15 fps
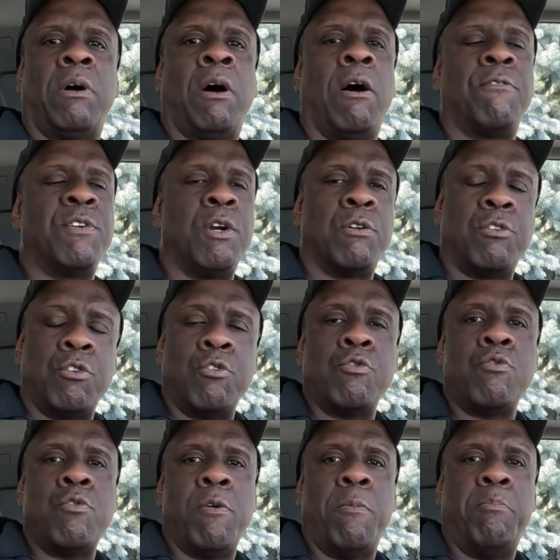of your
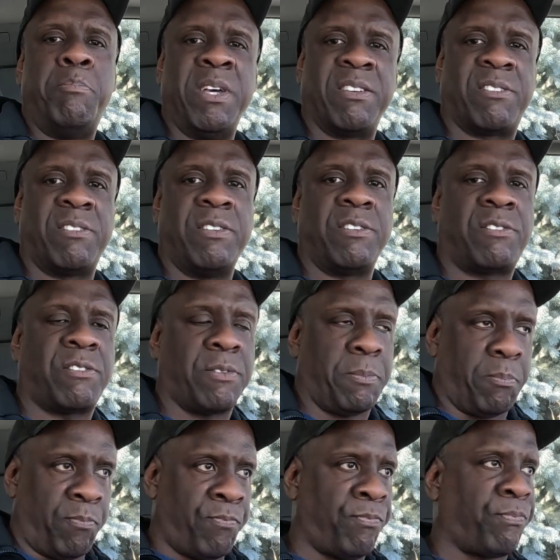new business?
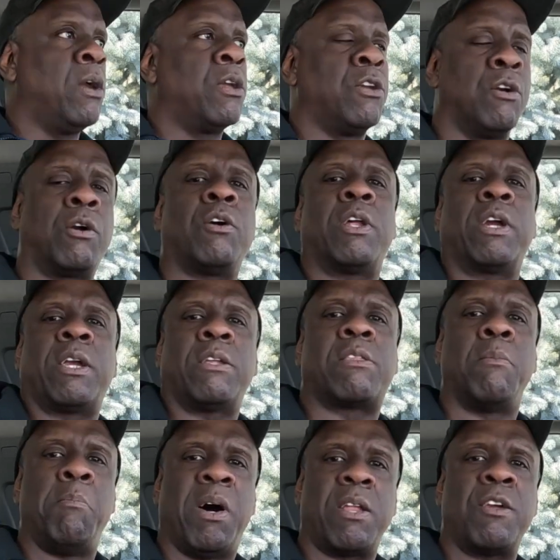You're going to get
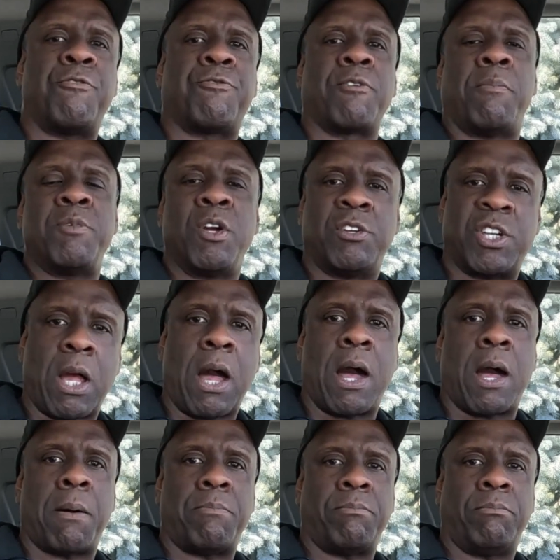the money from your
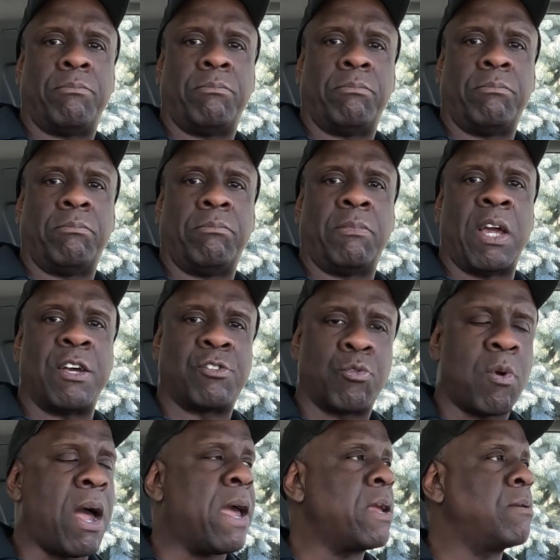job. That's
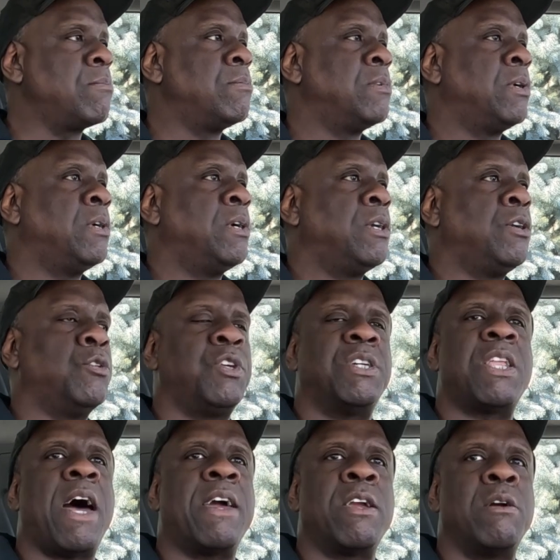right. You
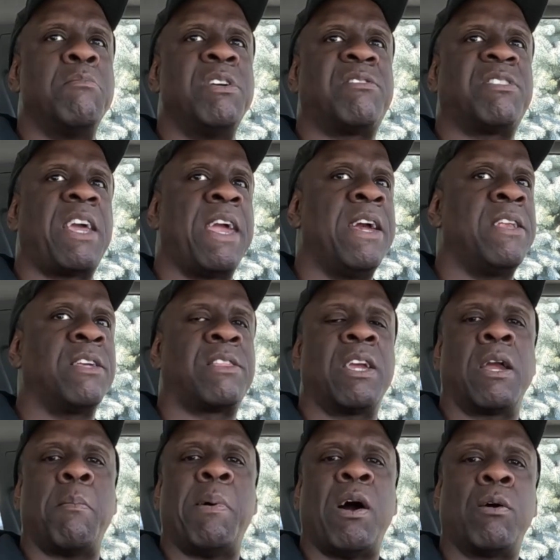did not hear me say
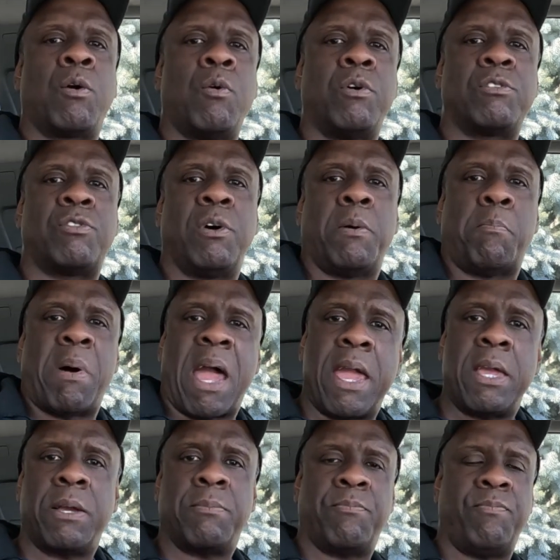anything about going to a
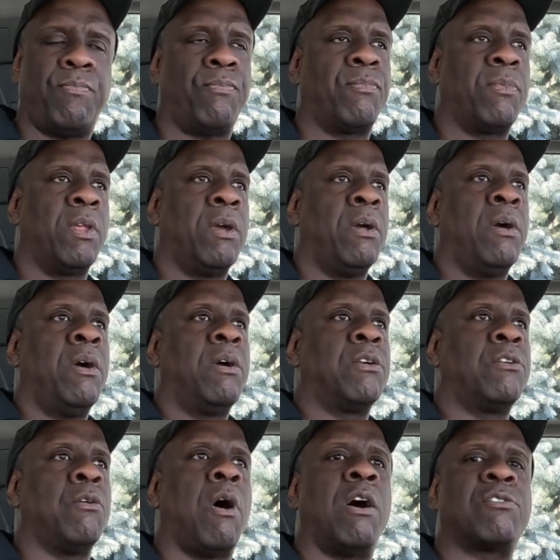bank.
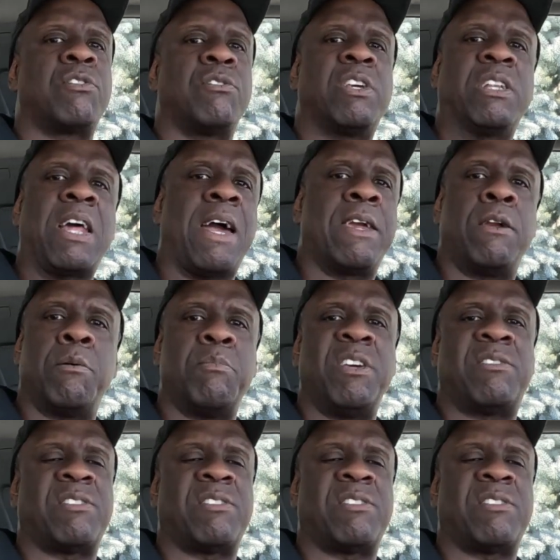You also did not hear me